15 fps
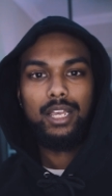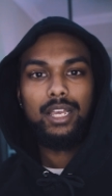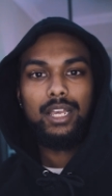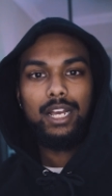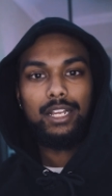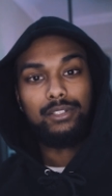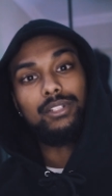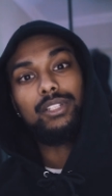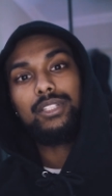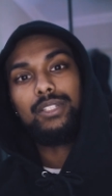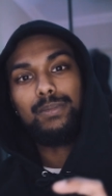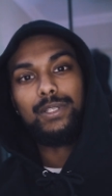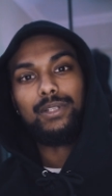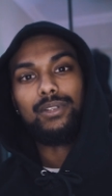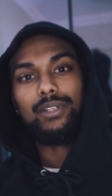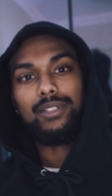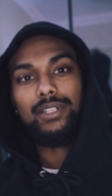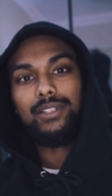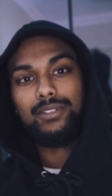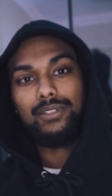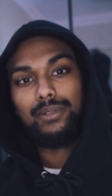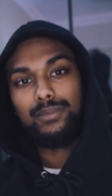And you need to be on a
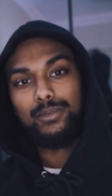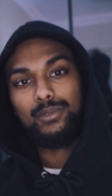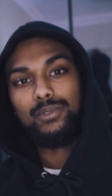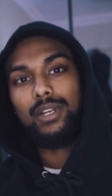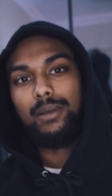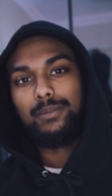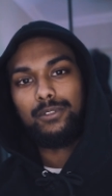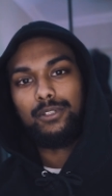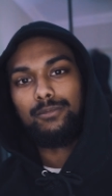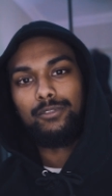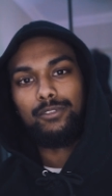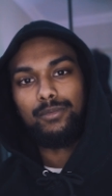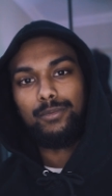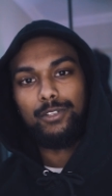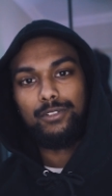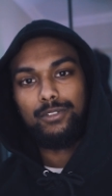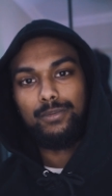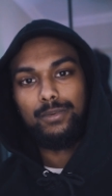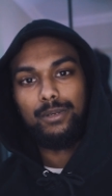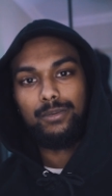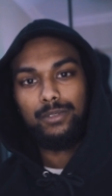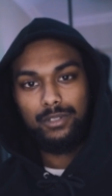desktop or laptop for you to be
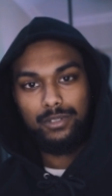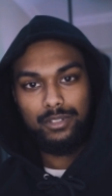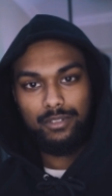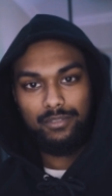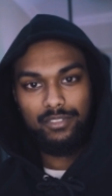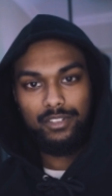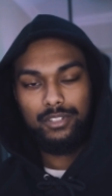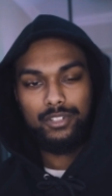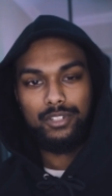able to use this feature.